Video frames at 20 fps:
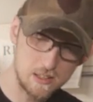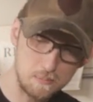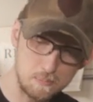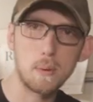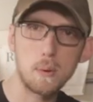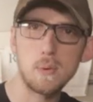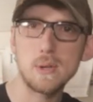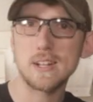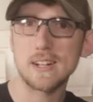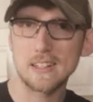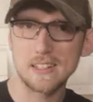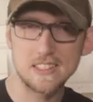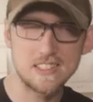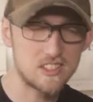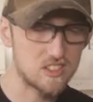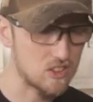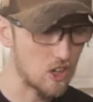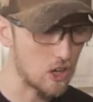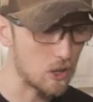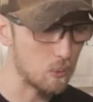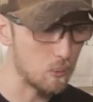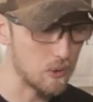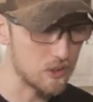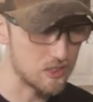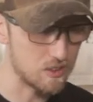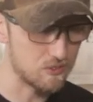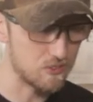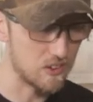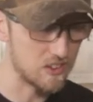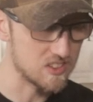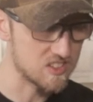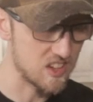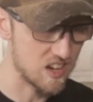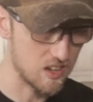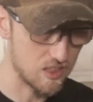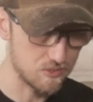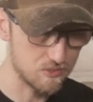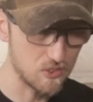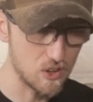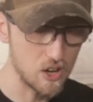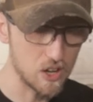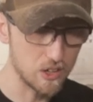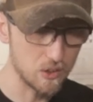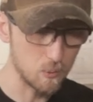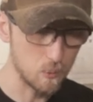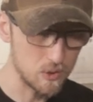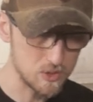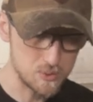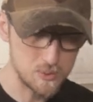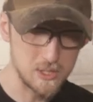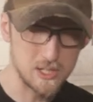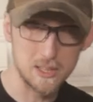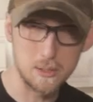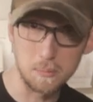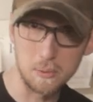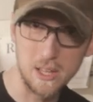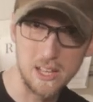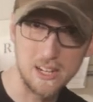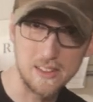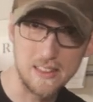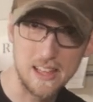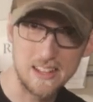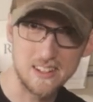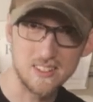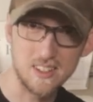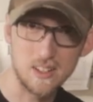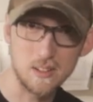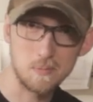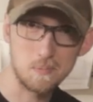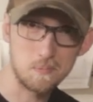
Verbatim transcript: But we can at least start with the front side of the frog once we get the blade and that done.